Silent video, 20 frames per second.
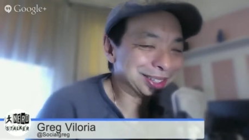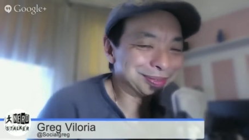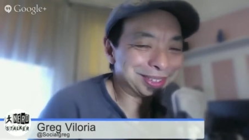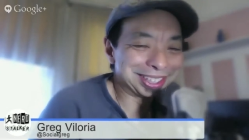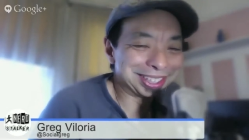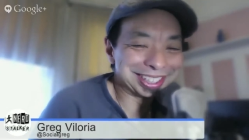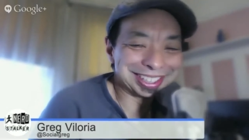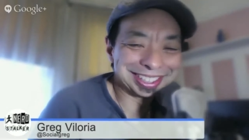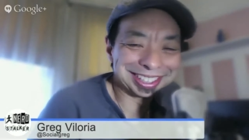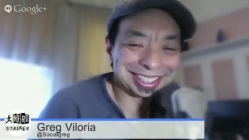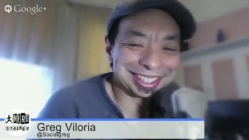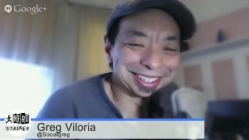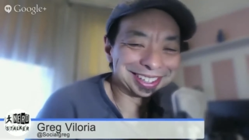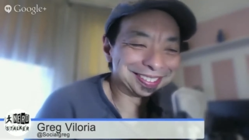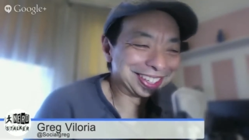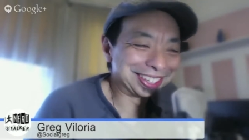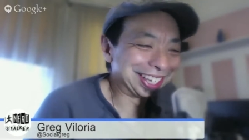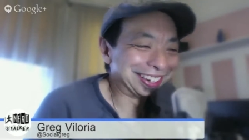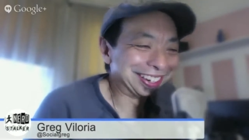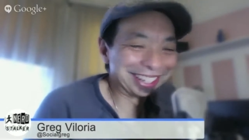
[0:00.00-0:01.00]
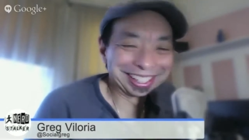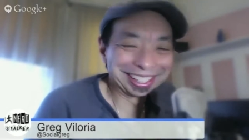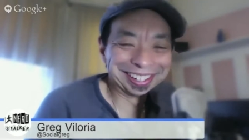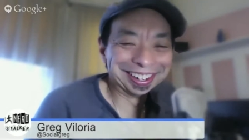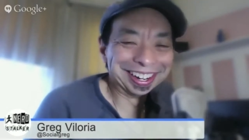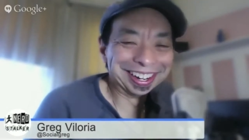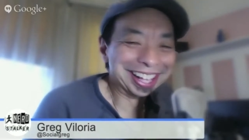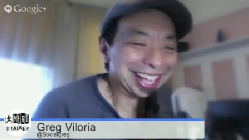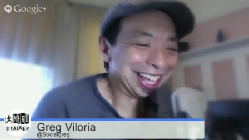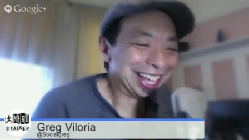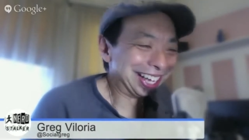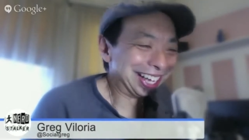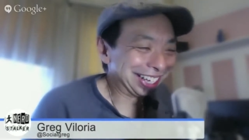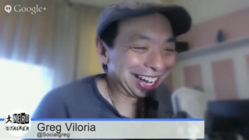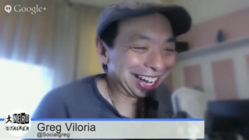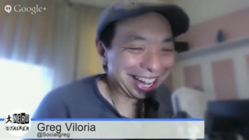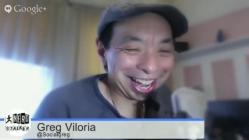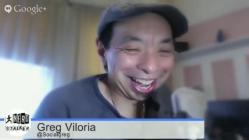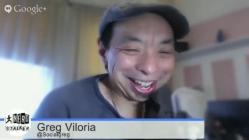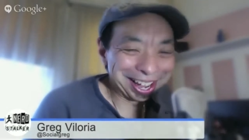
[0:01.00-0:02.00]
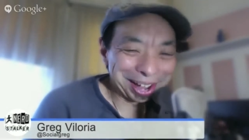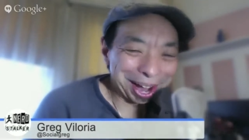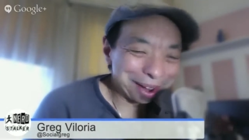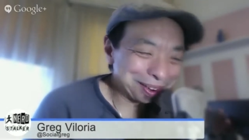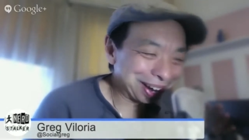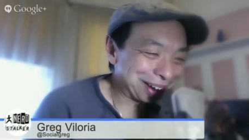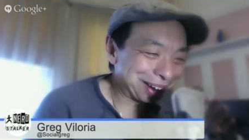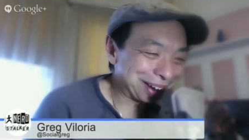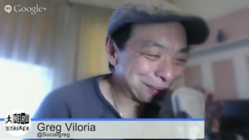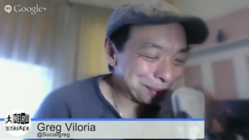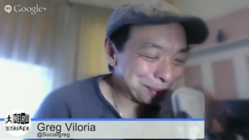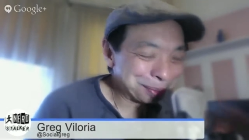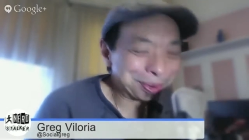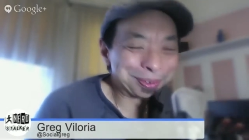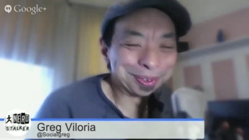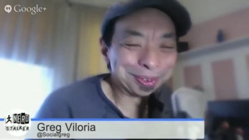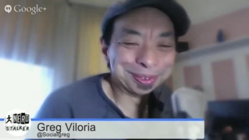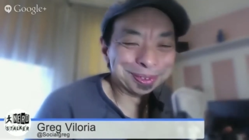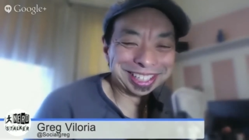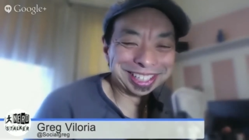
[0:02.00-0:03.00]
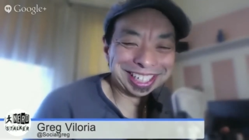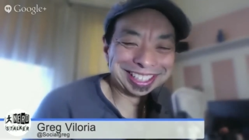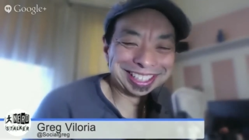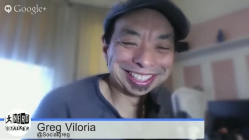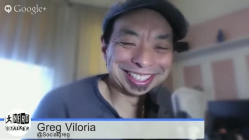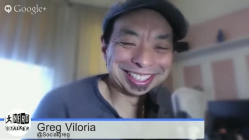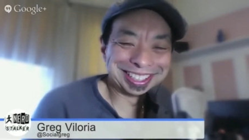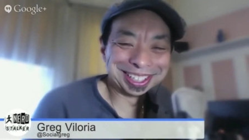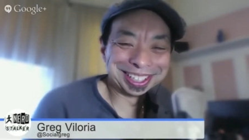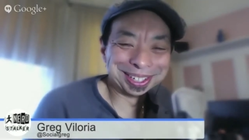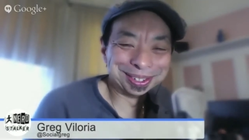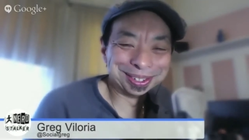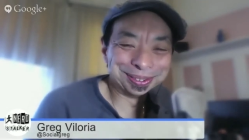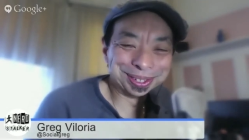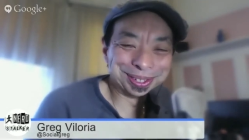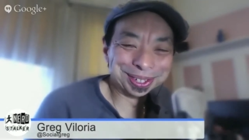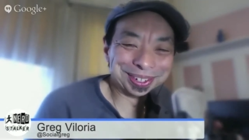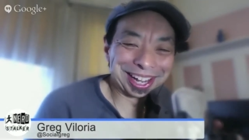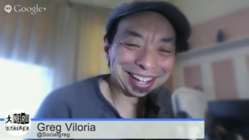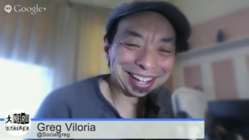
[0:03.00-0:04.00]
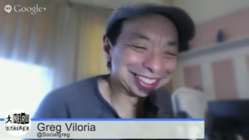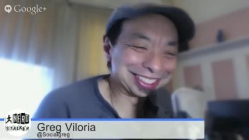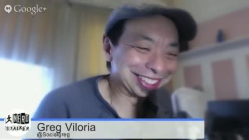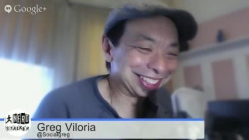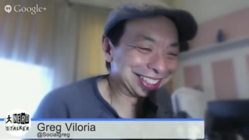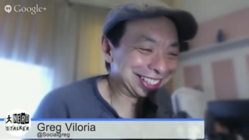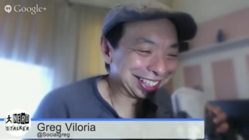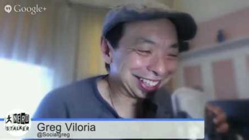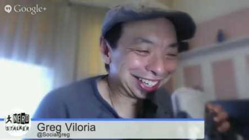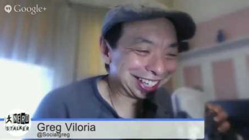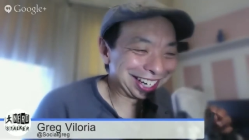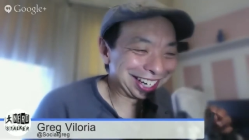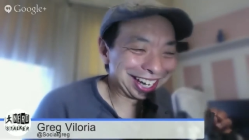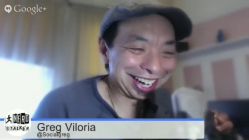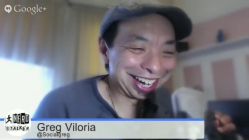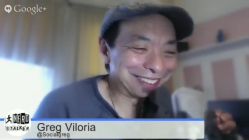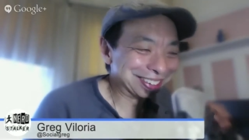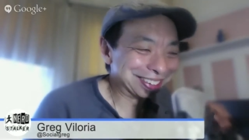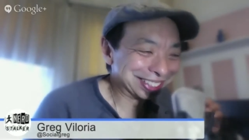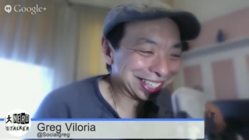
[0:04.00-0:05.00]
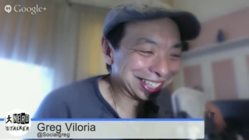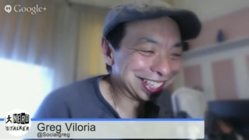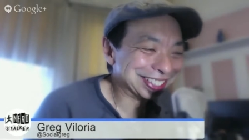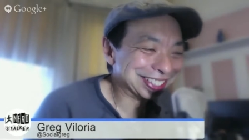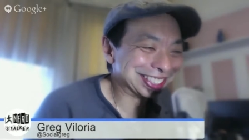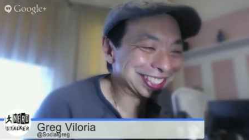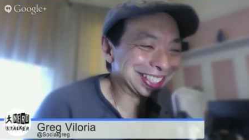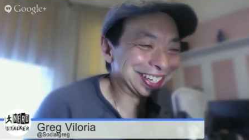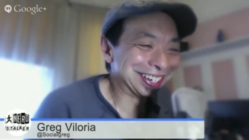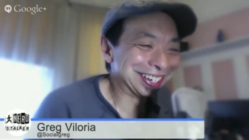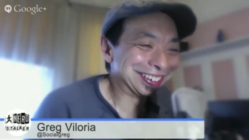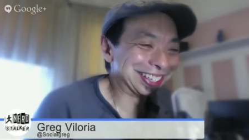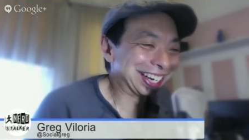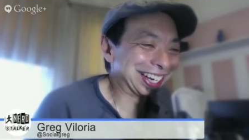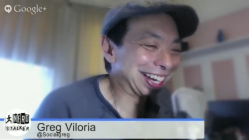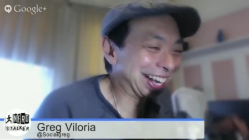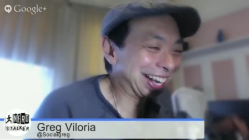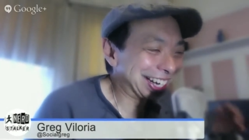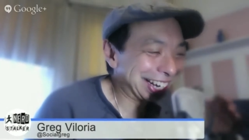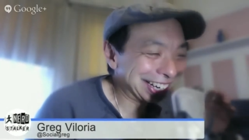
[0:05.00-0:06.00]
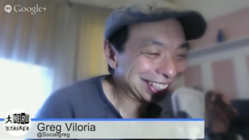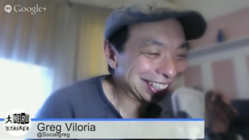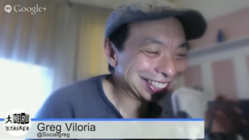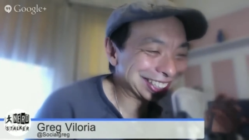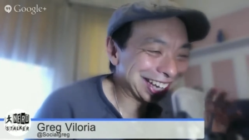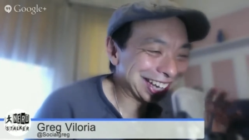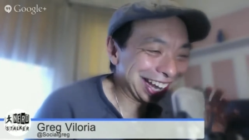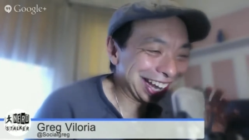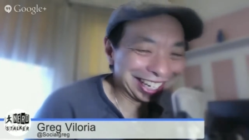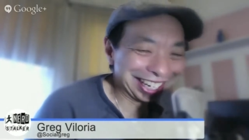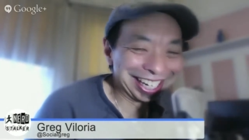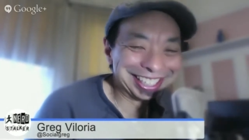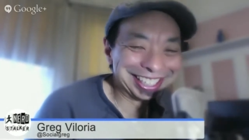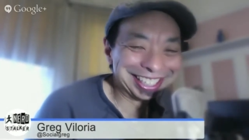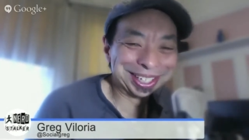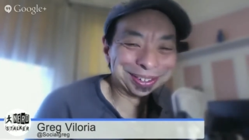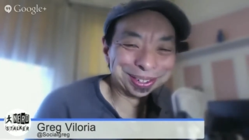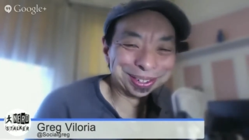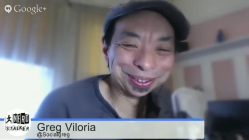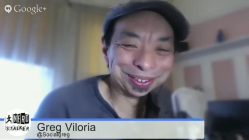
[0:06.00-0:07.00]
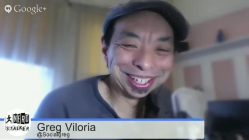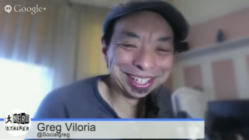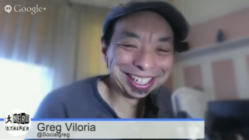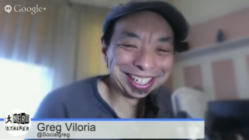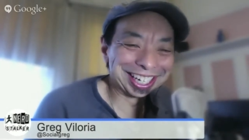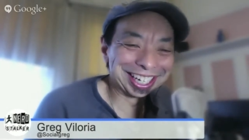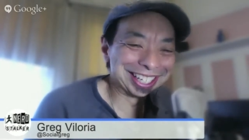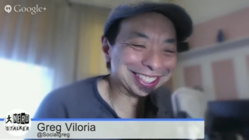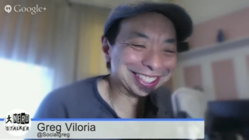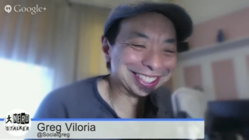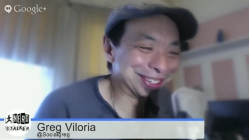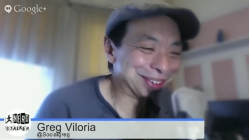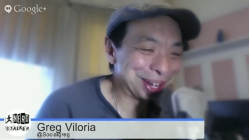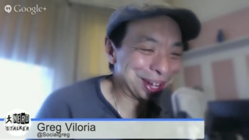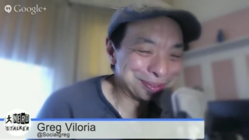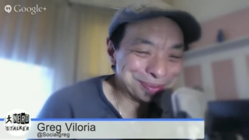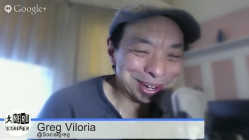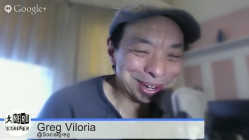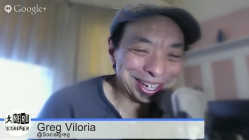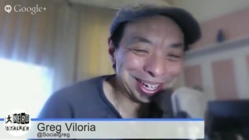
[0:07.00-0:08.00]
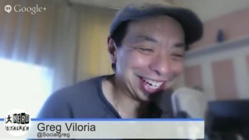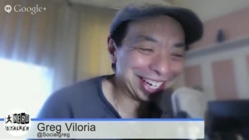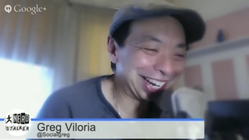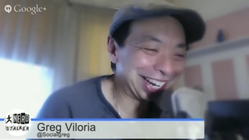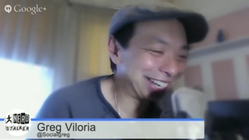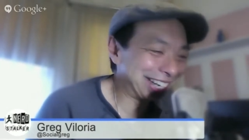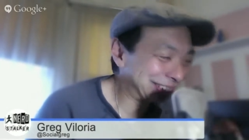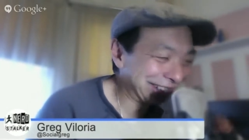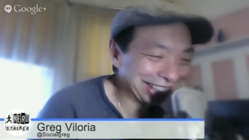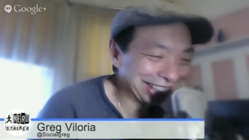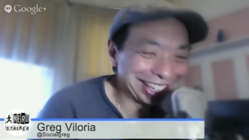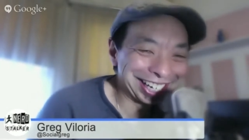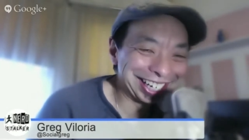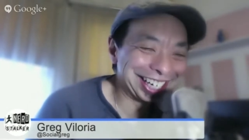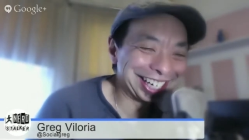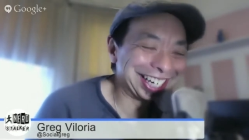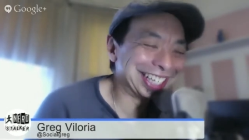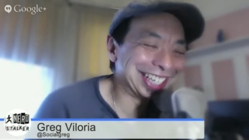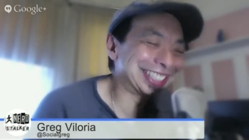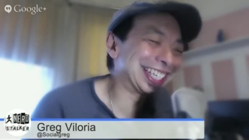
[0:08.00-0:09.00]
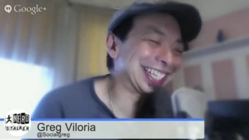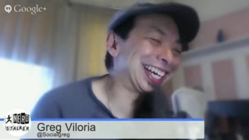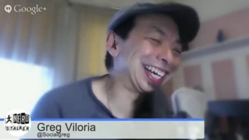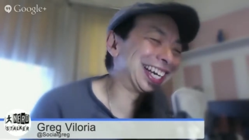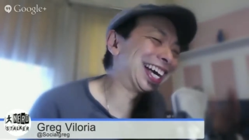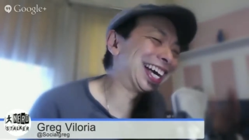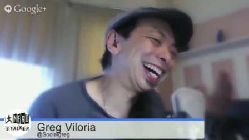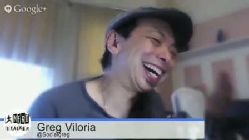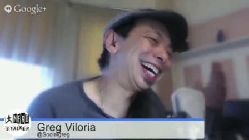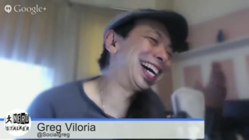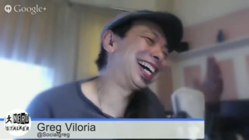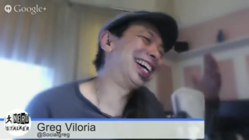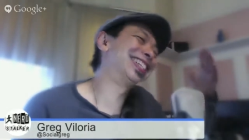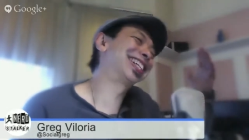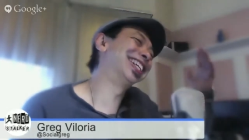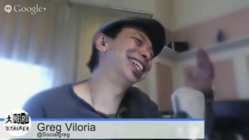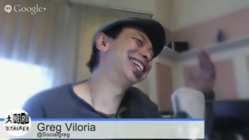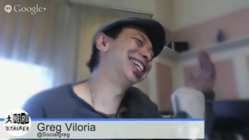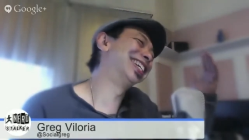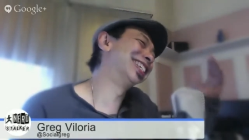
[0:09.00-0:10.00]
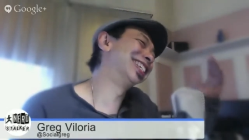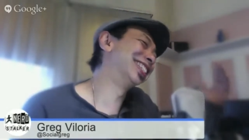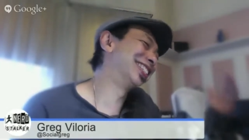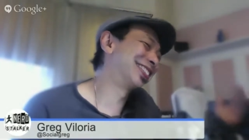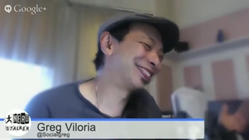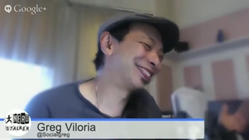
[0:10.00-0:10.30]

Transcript: because uh, you know, you know, I, I, I remember from Jason's interview, I and I was interested in it. I, I just got lazy over the weekend, and so on Monday I tried to get in. I said, ah, oh, it's closed